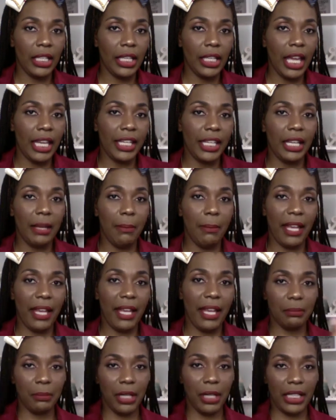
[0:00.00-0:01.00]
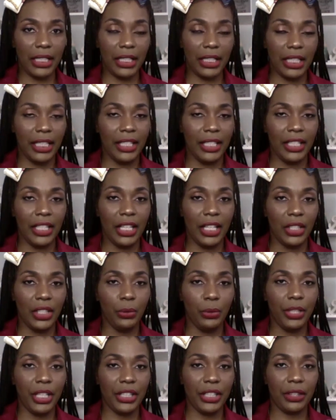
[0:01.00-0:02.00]
and then it makes money. You
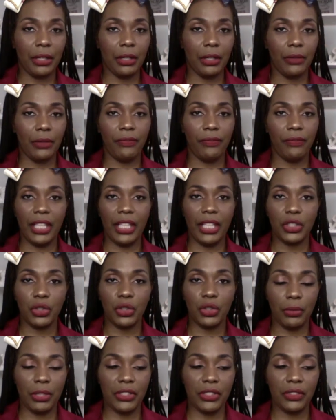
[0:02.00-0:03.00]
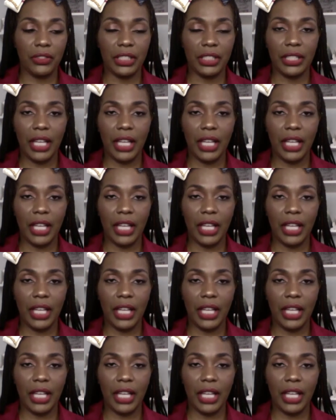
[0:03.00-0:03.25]
get the fee that you originally